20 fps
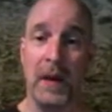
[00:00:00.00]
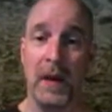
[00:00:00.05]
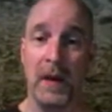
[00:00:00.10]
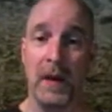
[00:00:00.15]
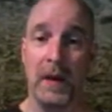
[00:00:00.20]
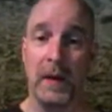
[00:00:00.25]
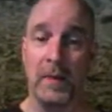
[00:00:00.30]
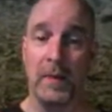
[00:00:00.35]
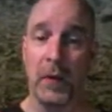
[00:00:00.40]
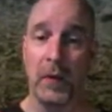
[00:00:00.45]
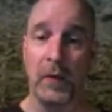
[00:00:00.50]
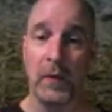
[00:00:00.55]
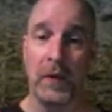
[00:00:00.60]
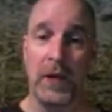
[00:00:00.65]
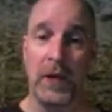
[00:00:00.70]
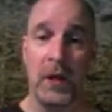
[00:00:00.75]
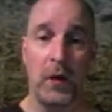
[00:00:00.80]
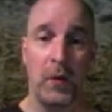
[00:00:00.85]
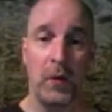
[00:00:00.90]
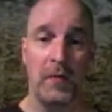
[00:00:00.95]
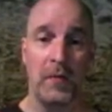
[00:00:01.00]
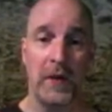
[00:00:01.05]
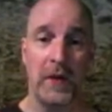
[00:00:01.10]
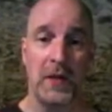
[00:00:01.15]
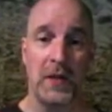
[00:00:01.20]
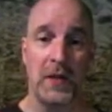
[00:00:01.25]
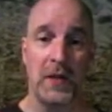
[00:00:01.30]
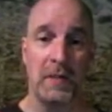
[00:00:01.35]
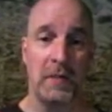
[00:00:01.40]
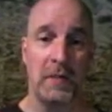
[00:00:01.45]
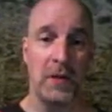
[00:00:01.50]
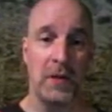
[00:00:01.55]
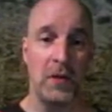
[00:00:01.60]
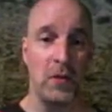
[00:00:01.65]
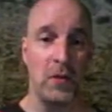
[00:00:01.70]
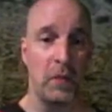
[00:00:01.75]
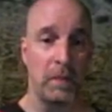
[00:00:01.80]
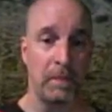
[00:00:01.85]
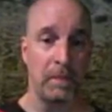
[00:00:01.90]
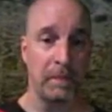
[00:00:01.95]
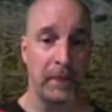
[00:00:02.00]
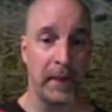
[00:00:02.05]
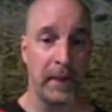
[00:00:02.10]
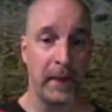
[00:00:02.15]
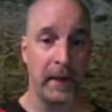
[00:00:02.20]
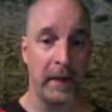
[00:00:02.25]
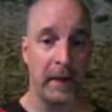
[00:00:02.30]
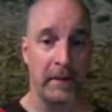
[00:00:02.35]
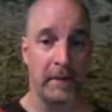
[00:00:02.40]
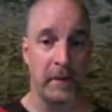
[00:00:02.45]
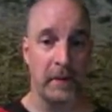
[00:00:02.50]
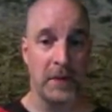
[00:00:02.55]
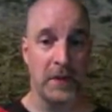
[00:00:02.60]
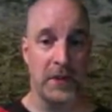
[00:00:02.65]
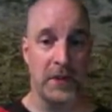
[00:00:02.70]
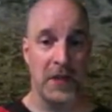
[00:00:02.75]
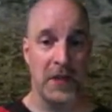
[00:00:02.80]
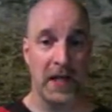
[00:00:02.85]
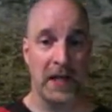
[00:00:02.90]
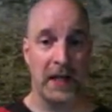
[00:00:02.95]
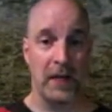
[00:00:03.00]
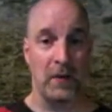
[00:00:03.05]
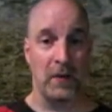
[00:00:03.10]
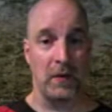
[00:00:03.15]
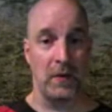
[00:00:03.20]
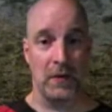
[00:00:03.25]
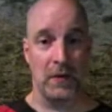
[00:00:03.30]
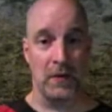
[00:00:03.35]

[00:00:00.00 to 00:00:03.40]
But over here, we've got something new, and if we check it out,